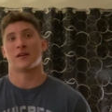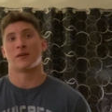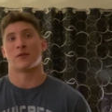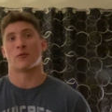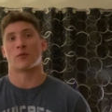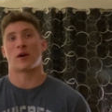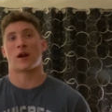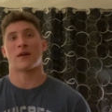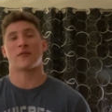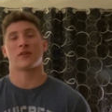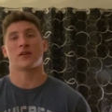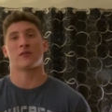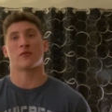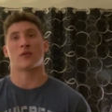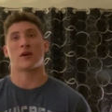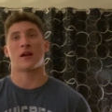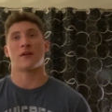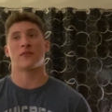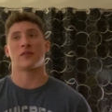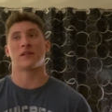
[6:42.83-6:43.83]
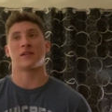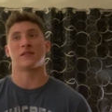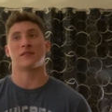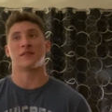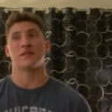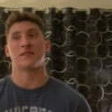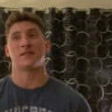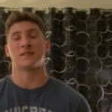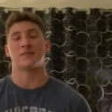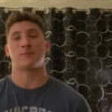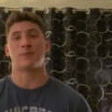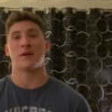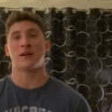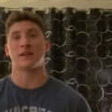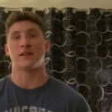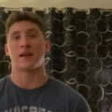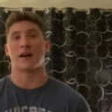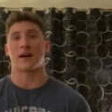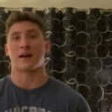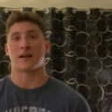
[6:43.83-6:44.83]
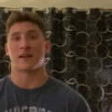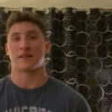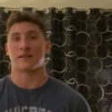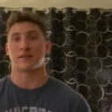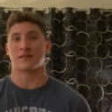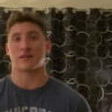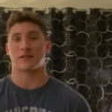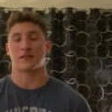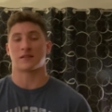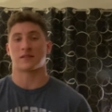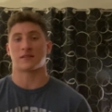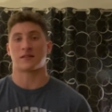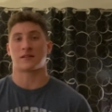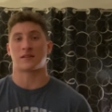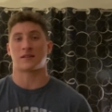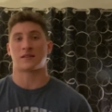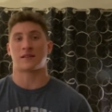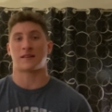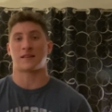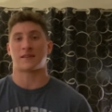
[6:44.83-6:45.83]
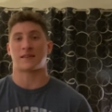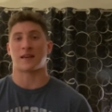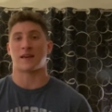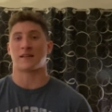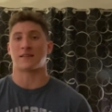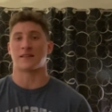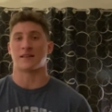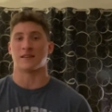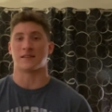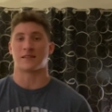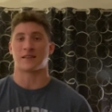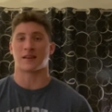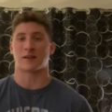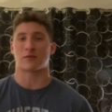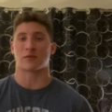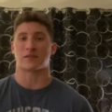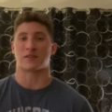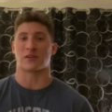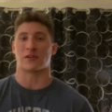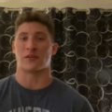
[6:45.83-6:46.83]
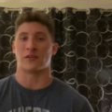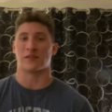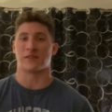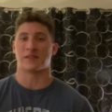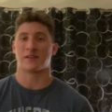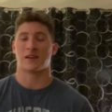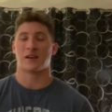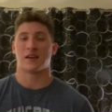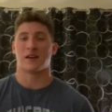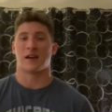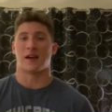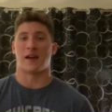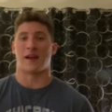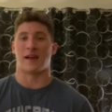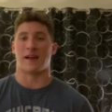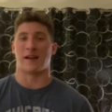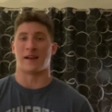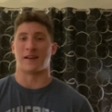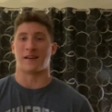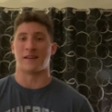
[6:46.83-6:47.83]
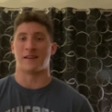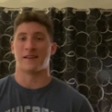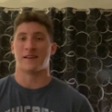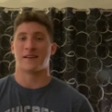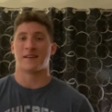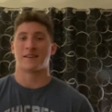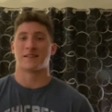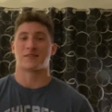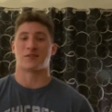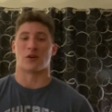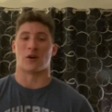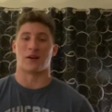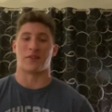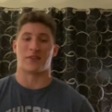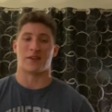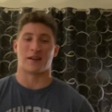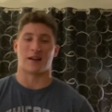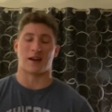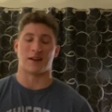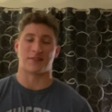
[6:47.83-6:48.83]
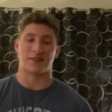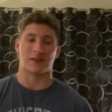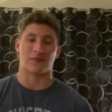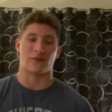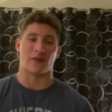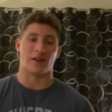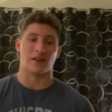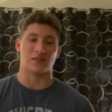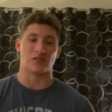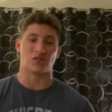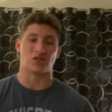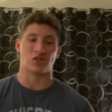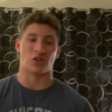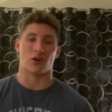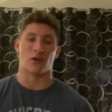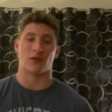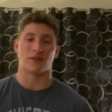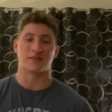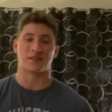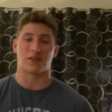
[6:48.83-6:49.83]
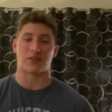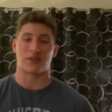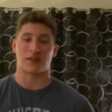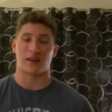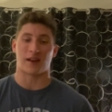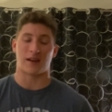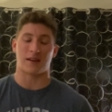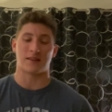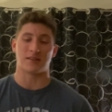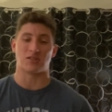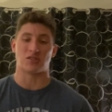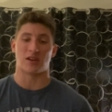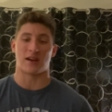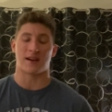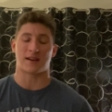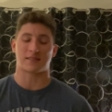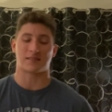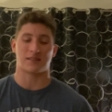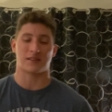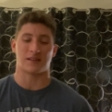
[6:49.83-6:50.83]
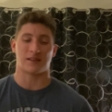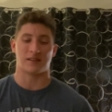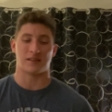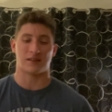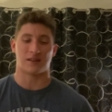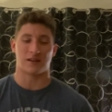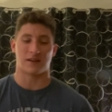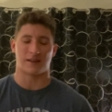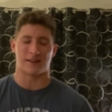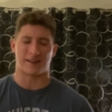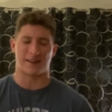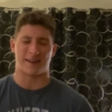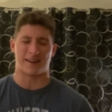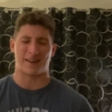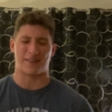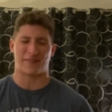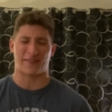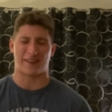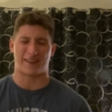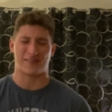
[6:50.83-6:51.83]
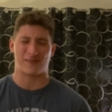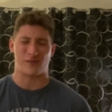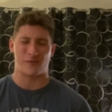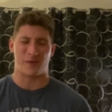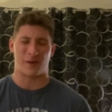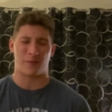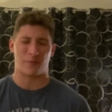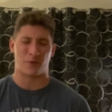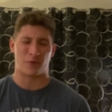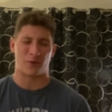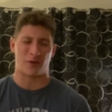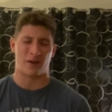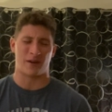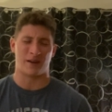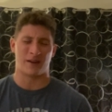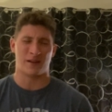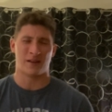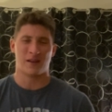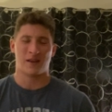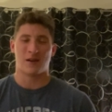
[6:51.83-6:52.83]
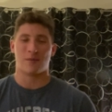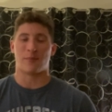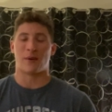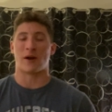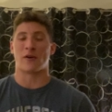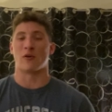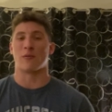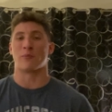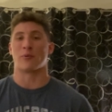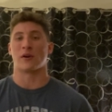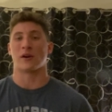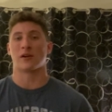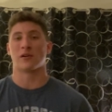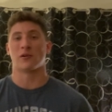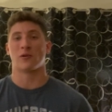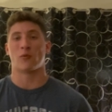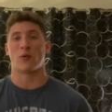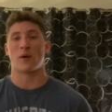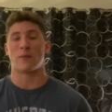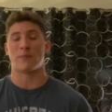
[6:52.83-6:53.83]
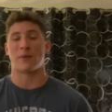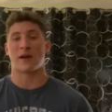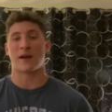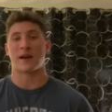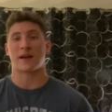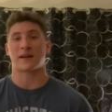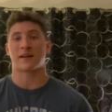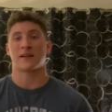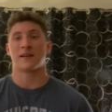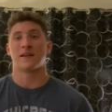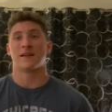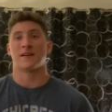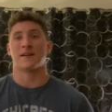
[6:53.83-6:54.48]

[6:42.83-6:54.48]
we're having these speed guys take these kick returns, and so I think Velus Jones, I think Eddie Jackson, if I can remember right, Byron Pringle went back.